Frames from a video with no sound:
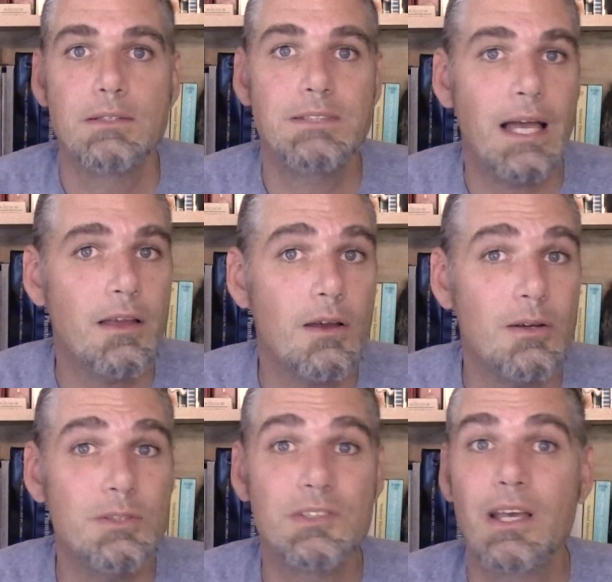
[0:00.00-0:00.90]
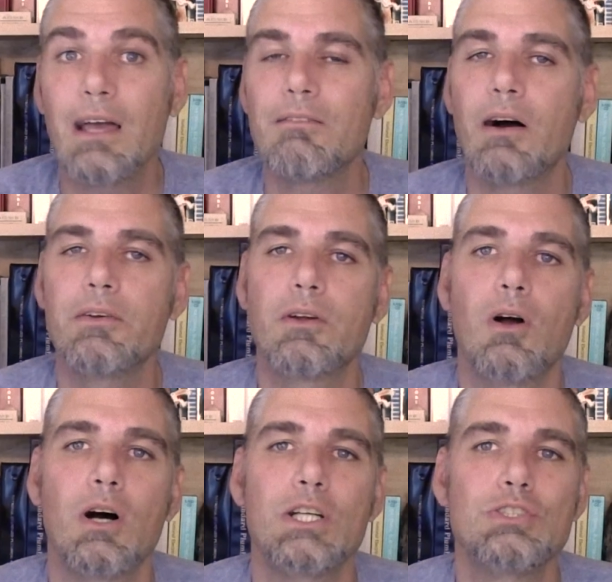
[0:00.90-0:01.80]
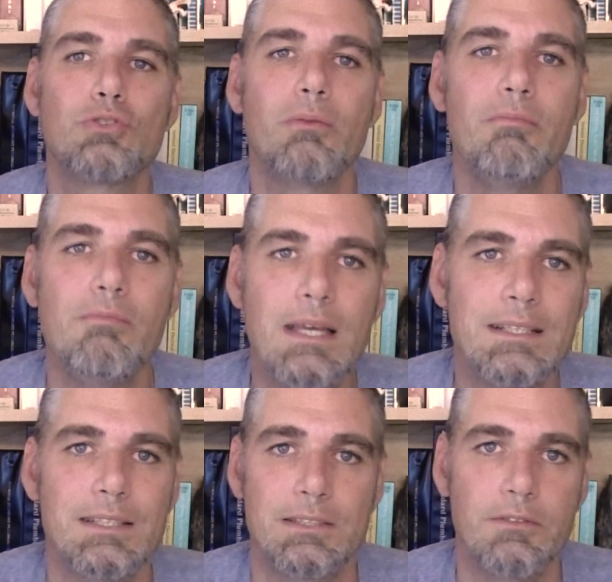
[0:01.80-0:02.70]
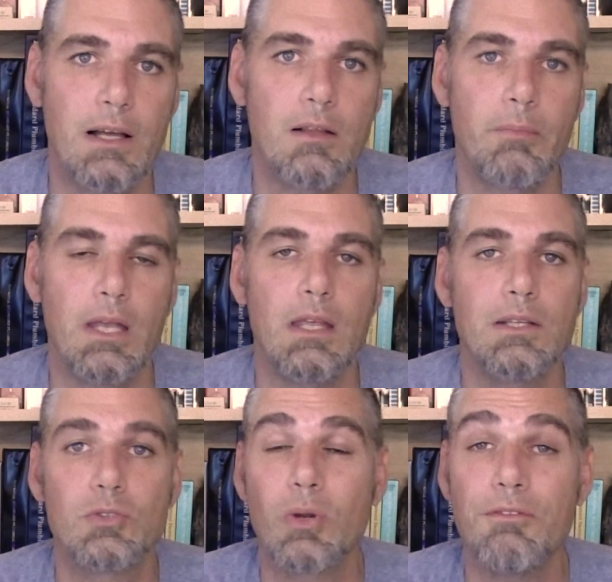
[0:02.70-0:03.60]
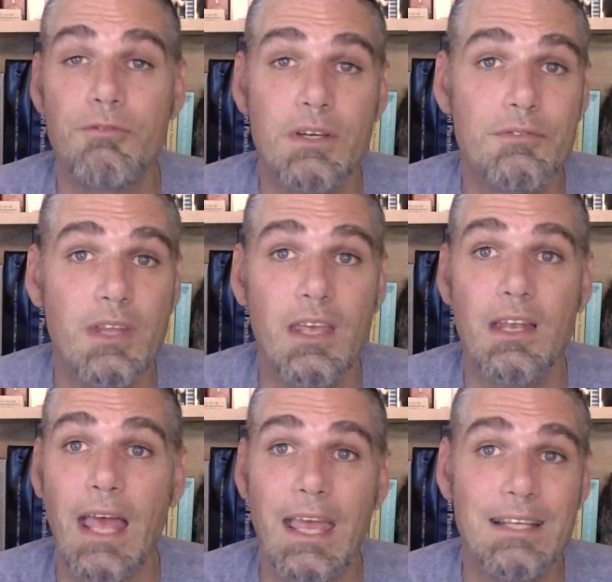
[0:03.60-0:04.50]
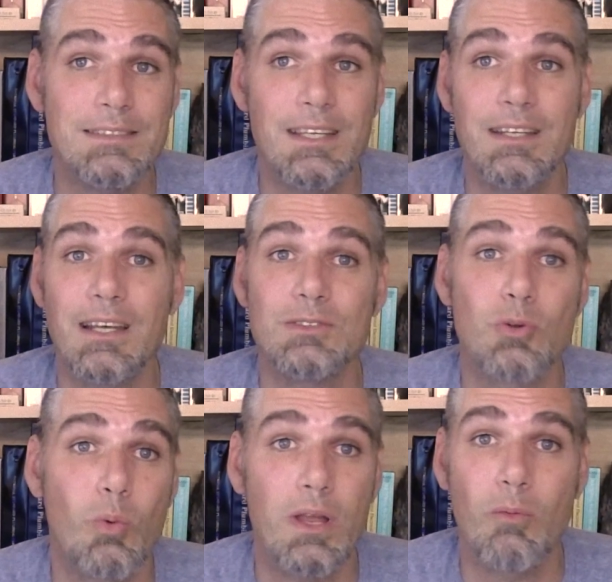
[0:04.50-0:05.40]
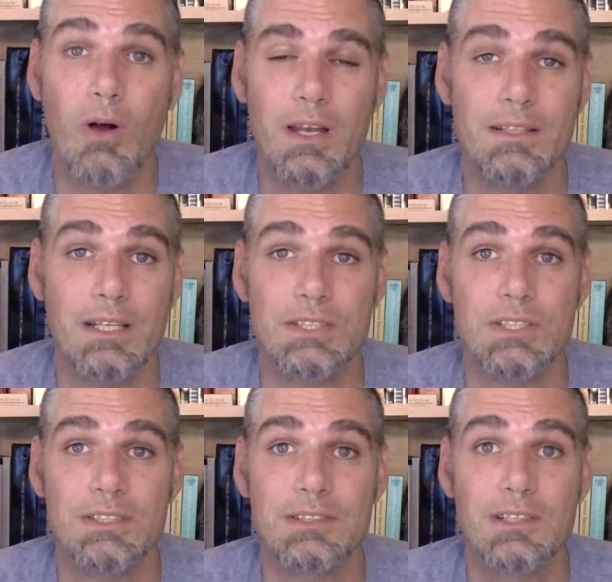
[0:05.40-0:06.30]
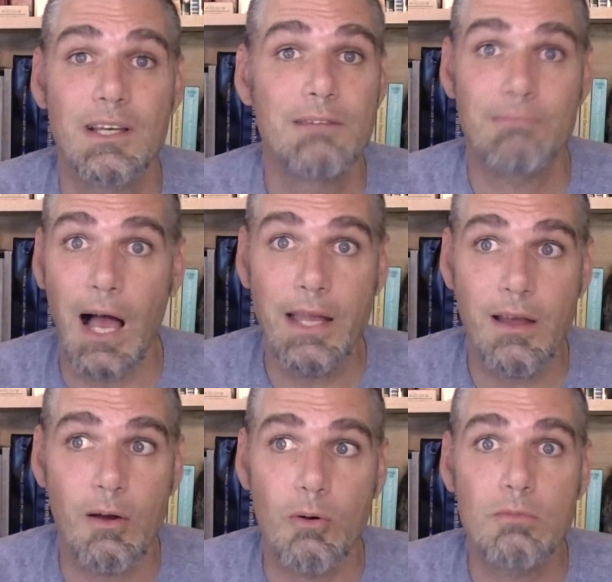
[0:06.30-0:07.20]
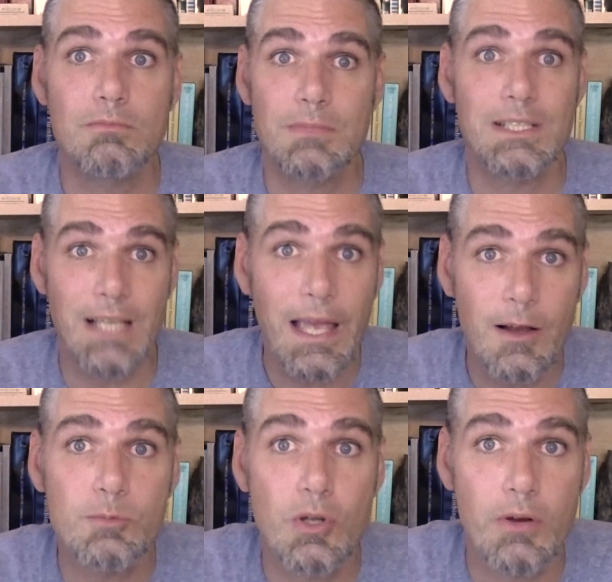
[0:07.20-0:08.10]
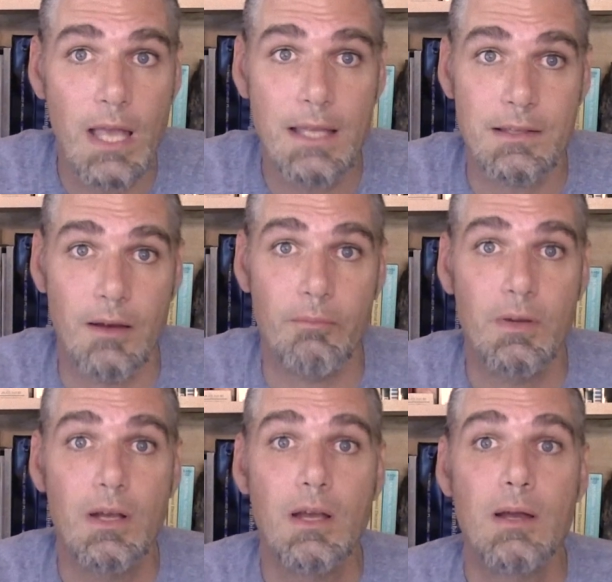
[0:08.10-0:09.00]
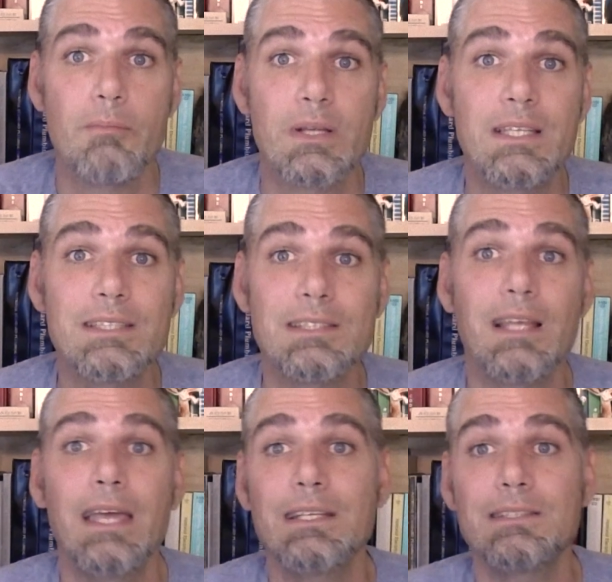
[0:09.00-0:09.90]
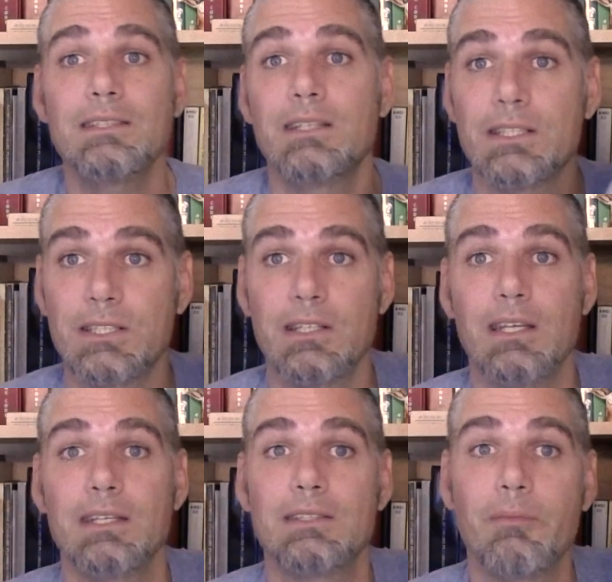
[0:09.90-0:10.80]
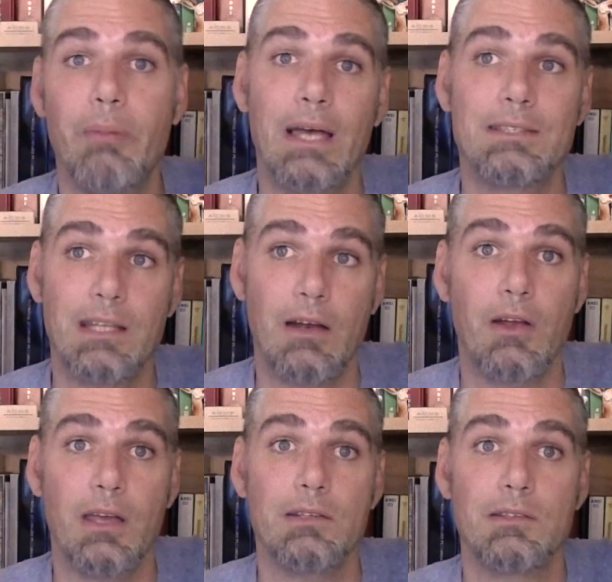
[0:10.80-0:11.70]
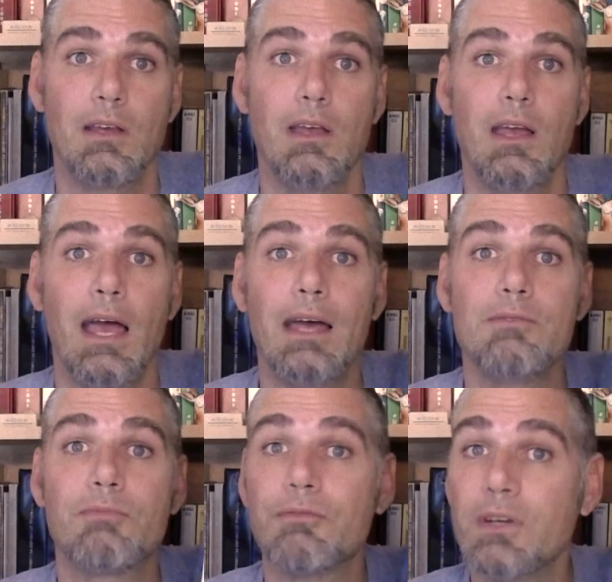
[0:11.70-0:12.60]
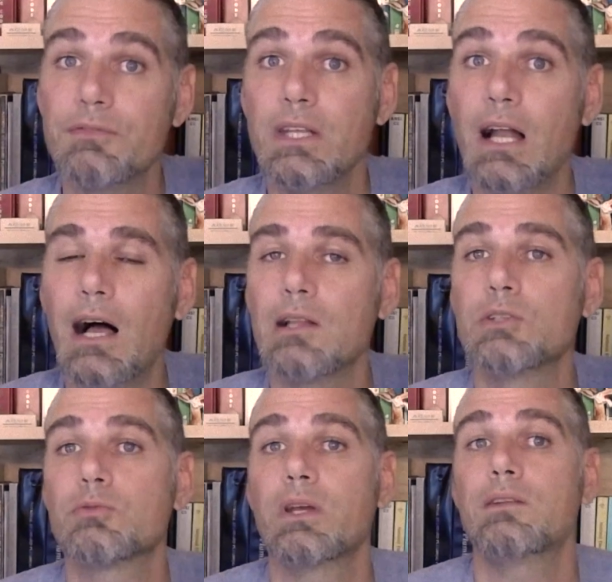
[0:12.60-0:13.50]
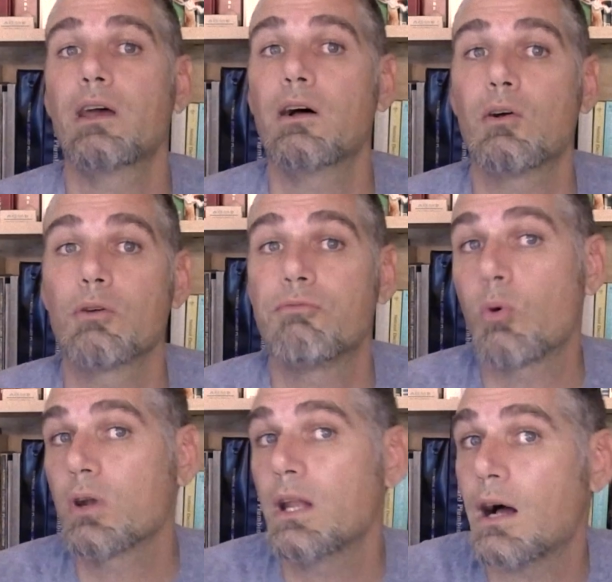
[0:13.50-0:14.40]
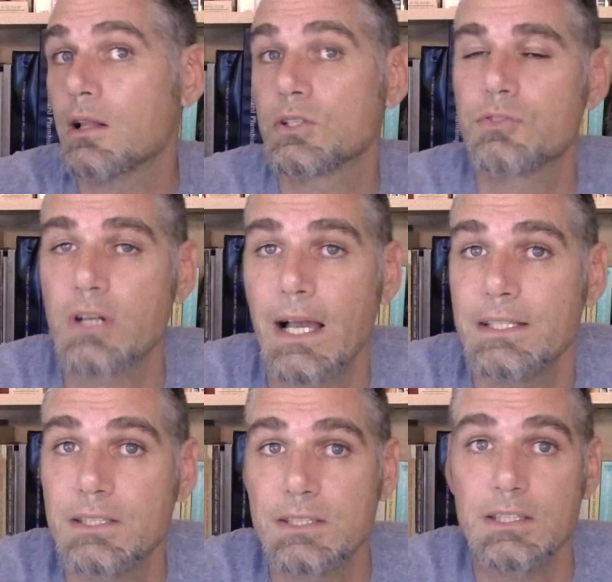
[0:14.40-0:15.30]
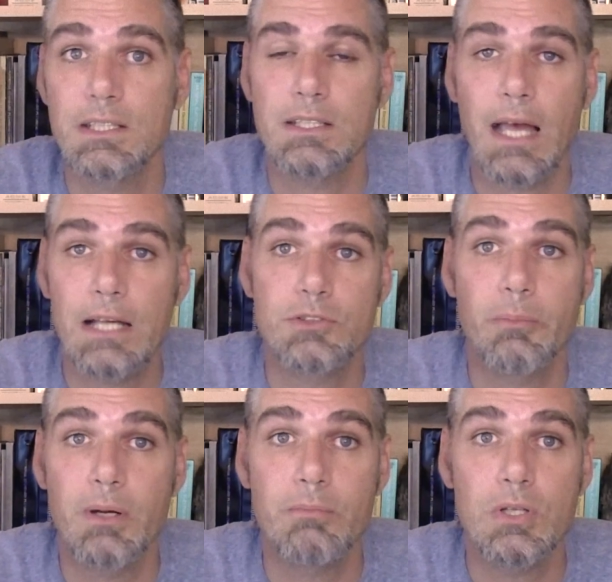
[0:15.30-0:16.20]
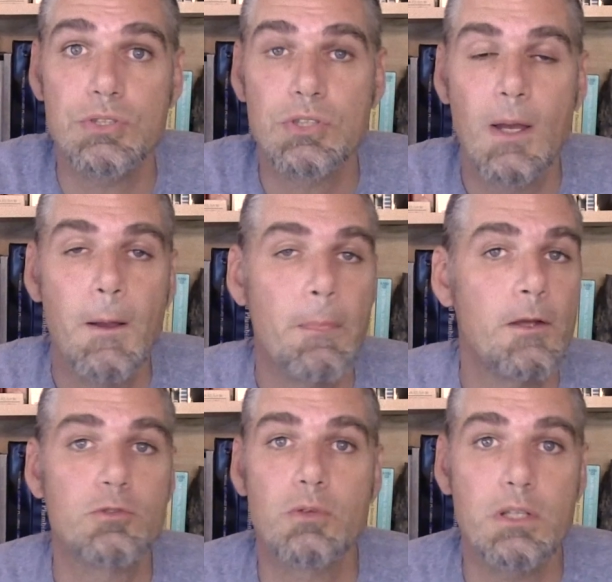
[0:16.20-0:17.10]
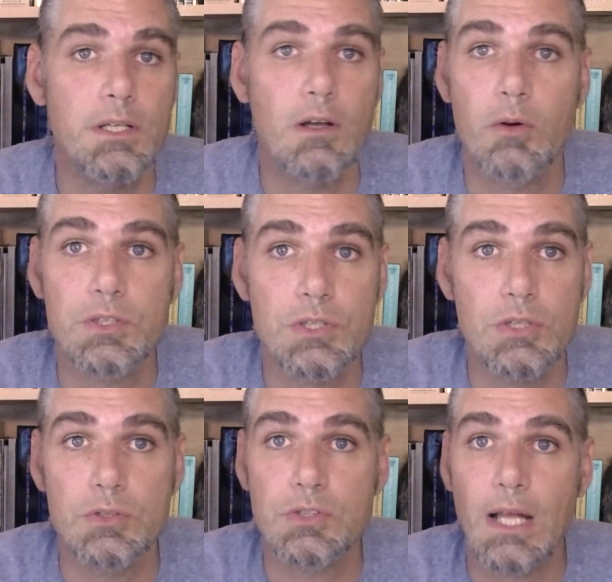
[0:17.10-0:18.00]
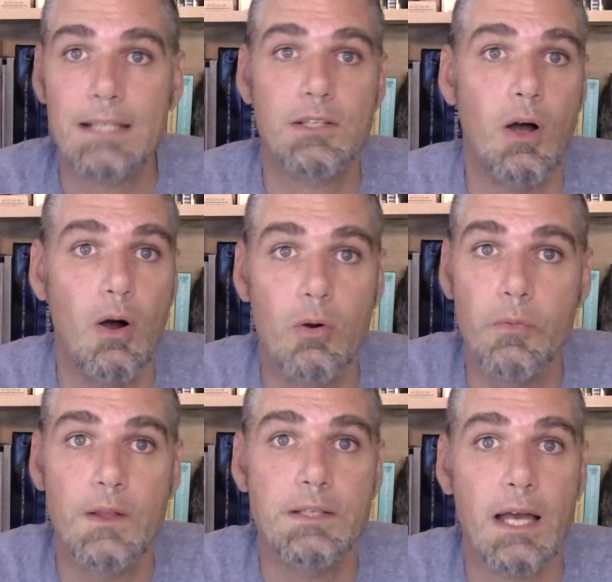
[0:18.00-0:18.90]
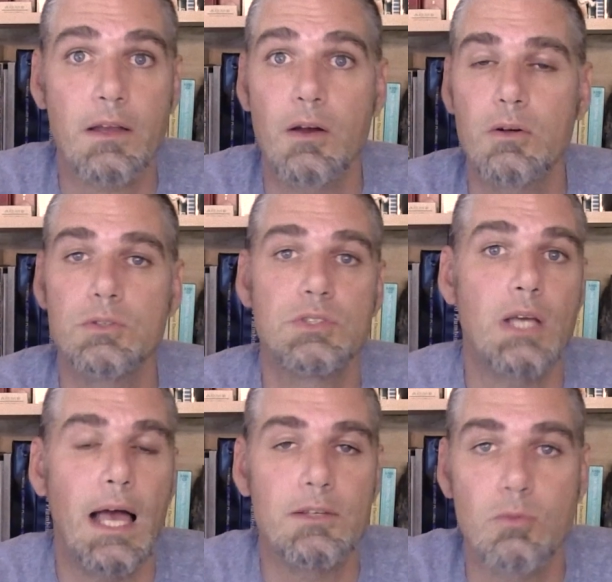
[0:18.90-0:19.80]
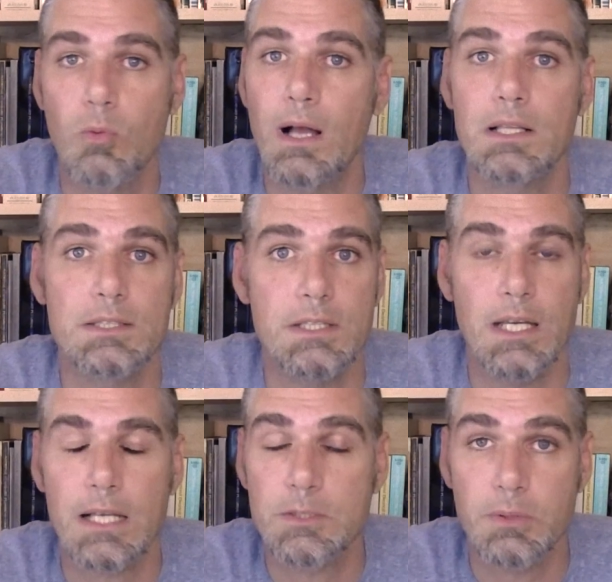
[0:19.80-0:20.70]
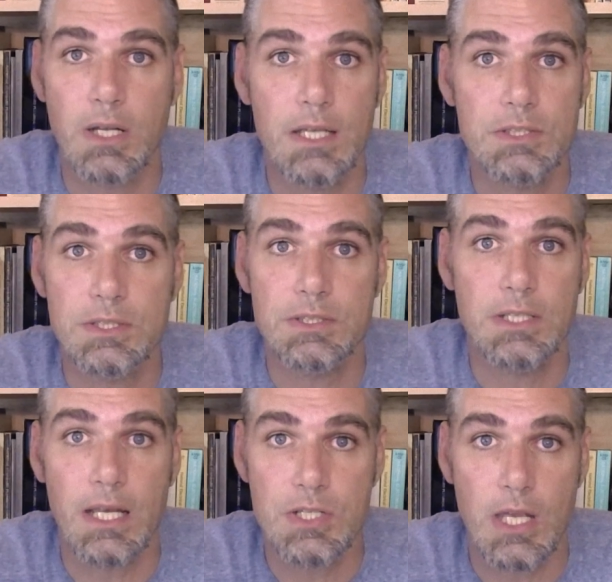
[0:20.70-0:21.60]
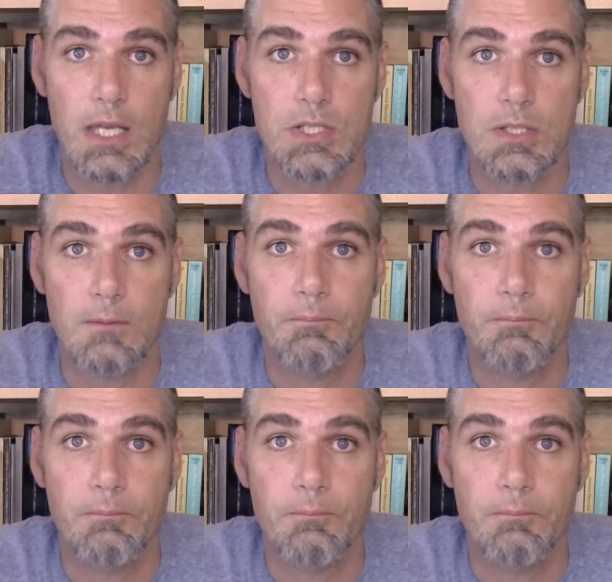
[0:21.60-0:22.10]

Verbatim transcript: Deck codes have undergone tremendous development in the 2015, 18, and 21 editions. I know, because I helped create them. But this latest edition is the best there is. And for $50 retail or $40 for ICC and NADRA members, there's really no excuse not to own the deck codes as well as the explanations and education.